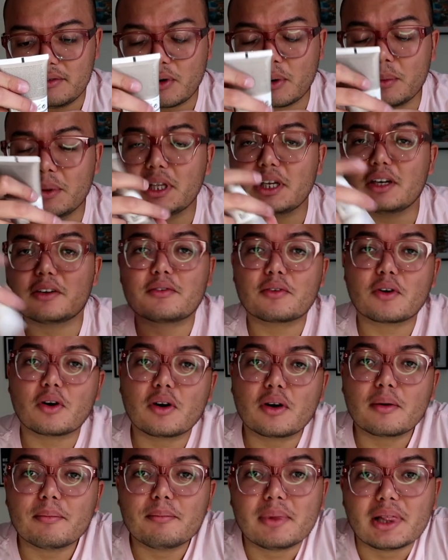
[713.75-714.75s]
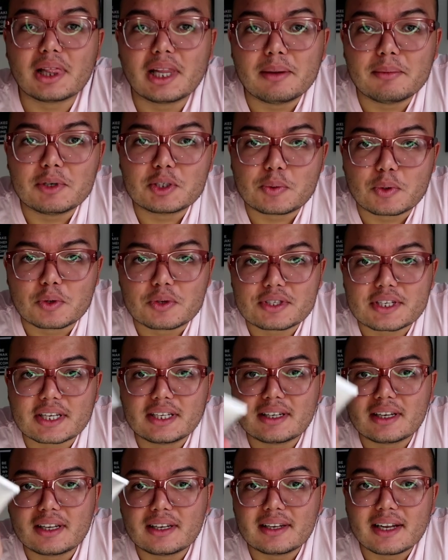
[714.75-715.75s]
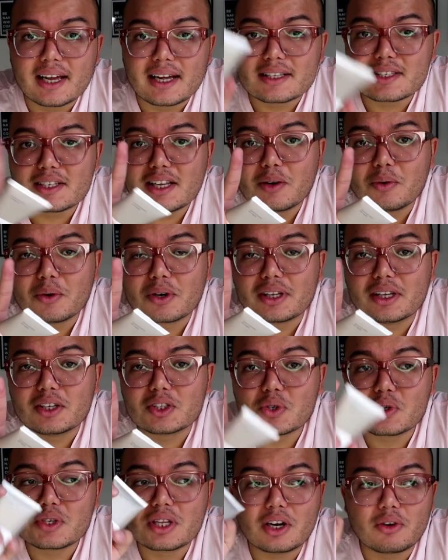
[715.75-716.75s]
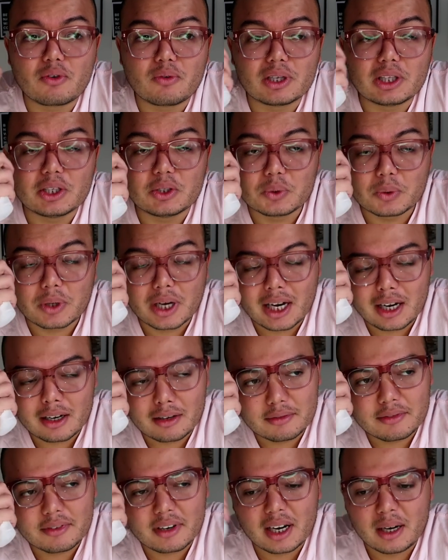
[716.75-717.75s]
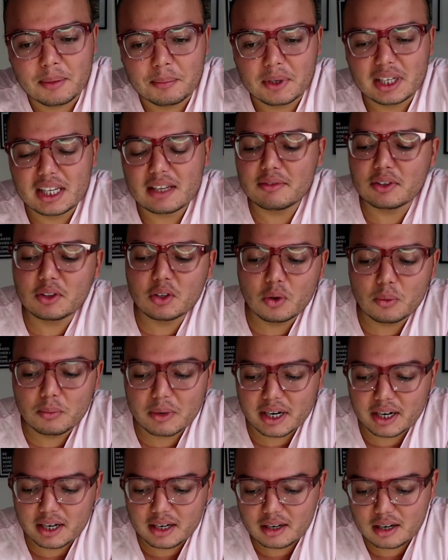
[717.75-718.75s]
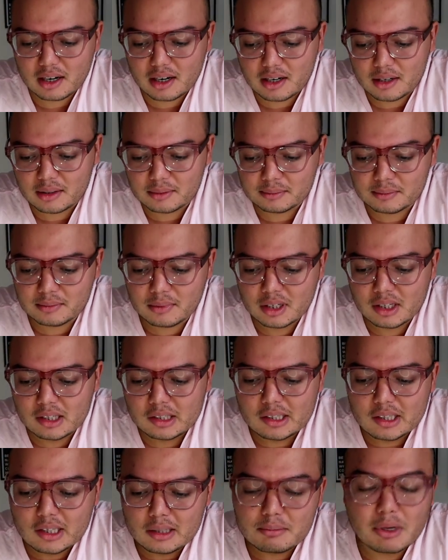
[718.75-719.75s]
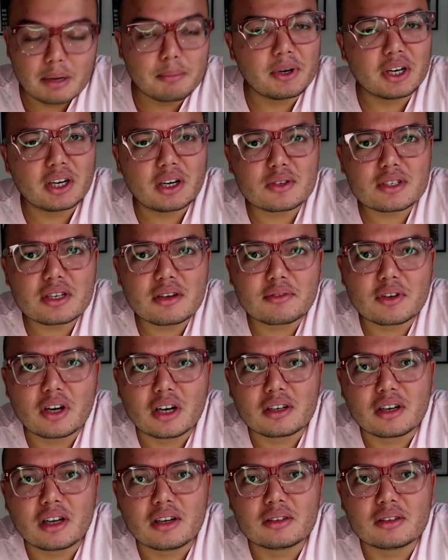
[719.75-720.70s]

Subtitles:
Formulated for blemish prone skin, and that's like one of the issues that I really do have. Even though my breakouts have gone